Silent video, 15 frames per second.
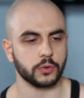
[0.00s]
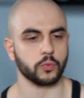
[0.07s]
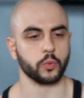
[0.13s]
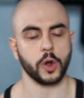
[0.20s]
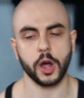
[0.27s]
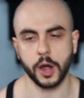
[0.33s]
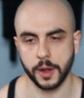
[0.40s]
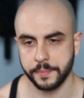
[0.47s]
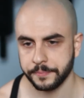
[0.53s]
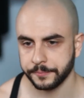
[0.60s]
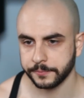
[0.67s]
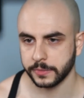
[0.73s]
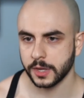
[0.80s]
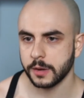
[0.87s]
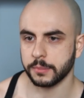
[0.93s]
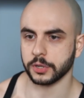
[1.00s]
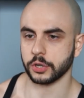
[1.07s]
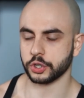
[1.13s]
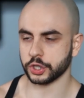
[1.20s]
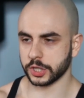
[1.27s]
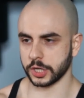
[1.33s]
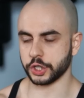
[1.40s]
do raw, but
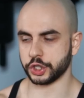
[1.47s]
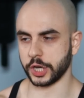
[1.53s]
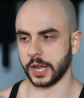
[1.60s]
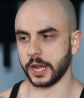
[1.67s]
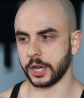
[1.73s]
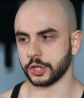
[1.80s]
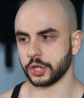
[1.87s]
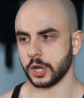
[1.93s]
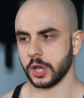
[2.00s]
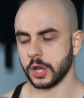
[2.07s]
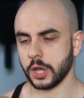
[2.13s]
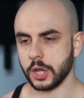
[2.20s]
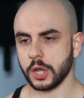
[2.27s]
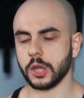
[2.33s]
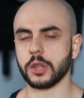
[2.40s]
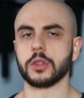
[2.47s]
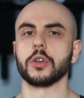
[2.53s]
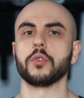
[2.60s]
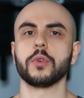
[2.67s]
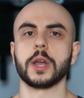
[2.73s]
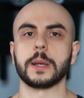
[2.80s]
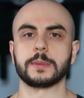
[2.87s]
they're just gonna change the
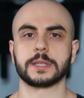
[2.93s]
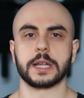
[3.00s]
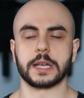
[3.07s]
grips.